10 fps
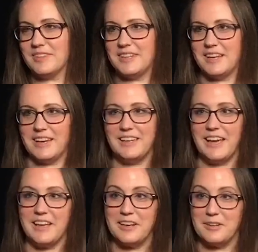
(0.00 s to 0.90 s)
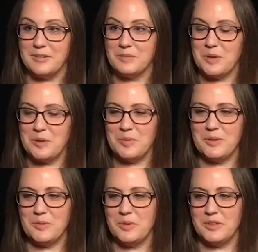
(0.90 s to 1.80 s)
again,
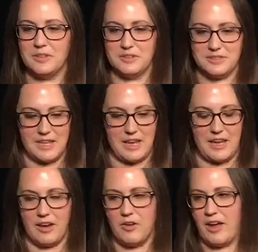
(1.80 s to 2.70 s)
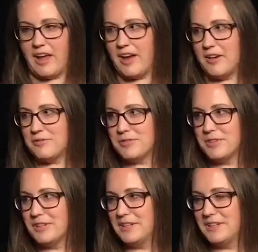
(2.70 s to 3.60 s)
people will say, oh, I have,
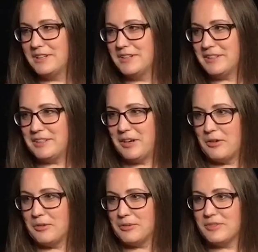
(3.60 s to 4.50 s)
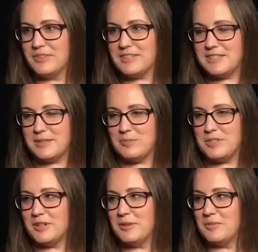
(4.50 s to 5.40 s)
this
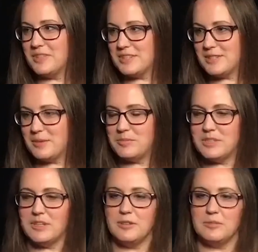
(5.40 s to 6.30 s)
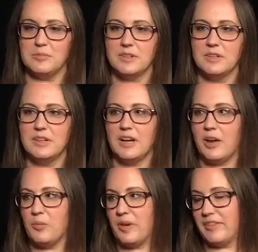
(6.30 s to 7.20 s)
symptom,
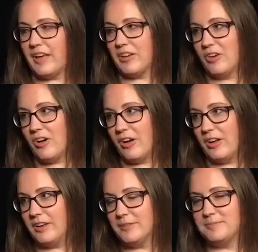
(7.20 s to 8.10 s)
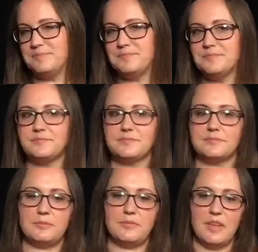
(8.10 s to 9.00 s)
I want that gone.
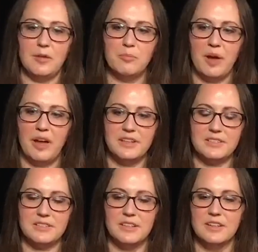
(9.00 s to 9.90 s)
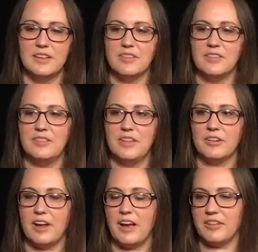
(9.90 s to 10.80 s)
But they're
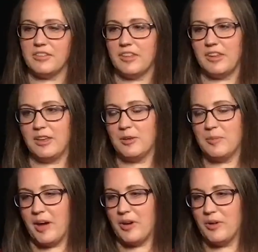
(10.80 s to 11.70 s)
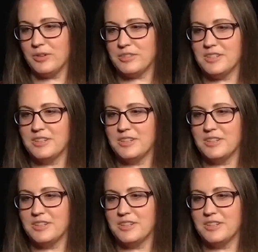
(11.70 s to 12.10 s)
not thinking about